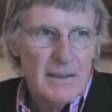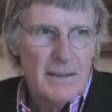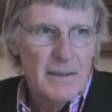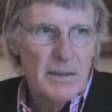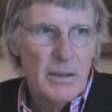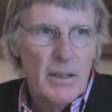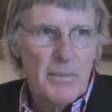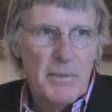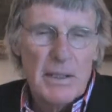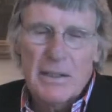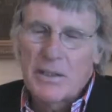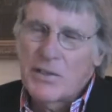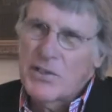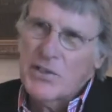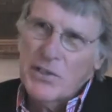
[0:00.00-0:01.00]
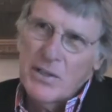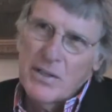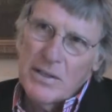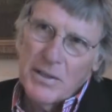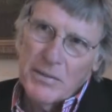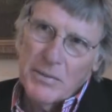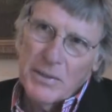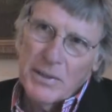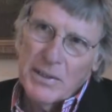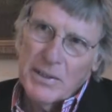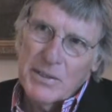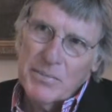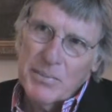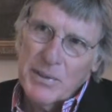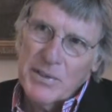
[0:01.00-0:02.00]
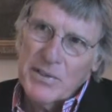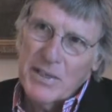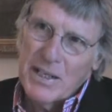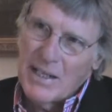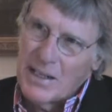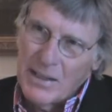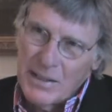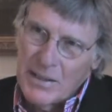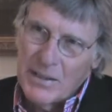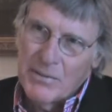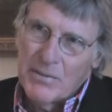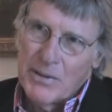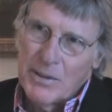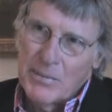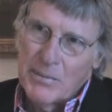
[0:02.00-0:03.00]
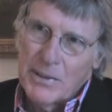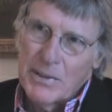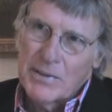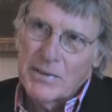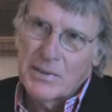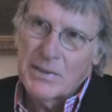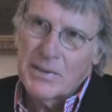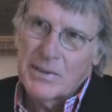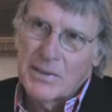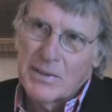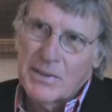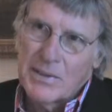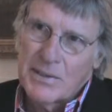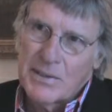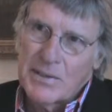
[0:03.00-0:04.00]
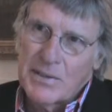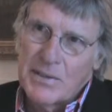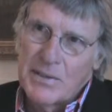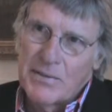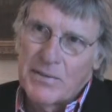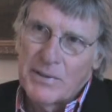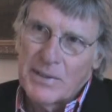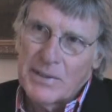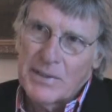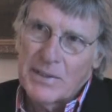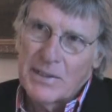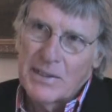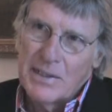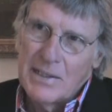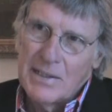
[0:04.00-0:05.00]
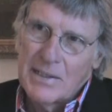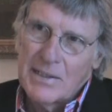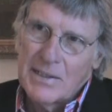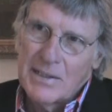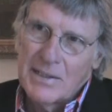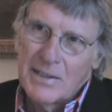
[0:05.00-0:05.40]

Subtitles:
I'm not concerned with his personality very much. It's the service that he's